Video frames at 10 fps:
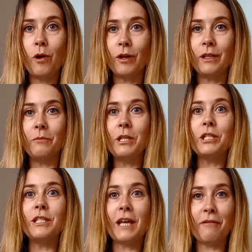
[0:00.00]
one
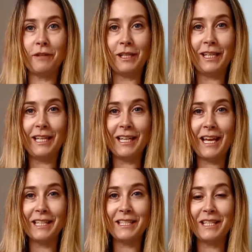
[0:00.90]
which definitely
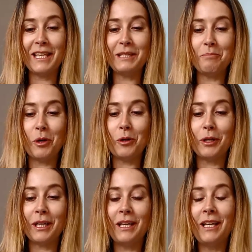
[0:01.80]
connects to this
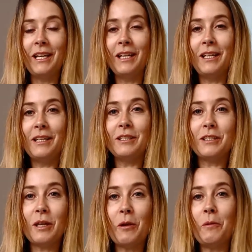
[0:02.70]
book.
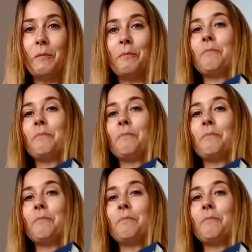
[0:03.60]
So,